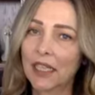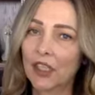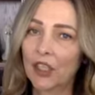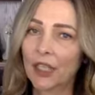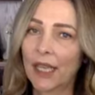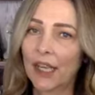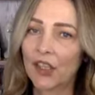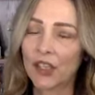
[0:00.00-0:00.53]

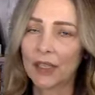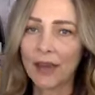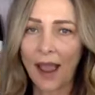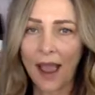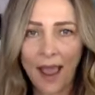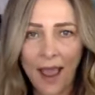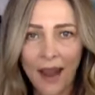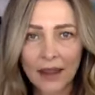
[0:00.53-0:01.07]
Education
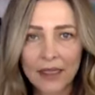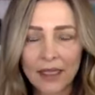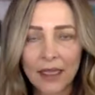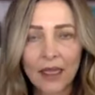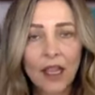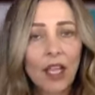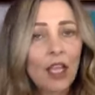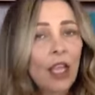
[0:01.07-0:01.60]
Act.
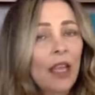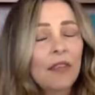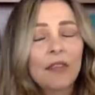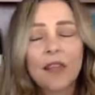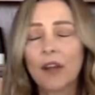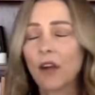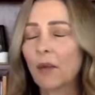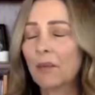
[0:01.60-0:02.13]
There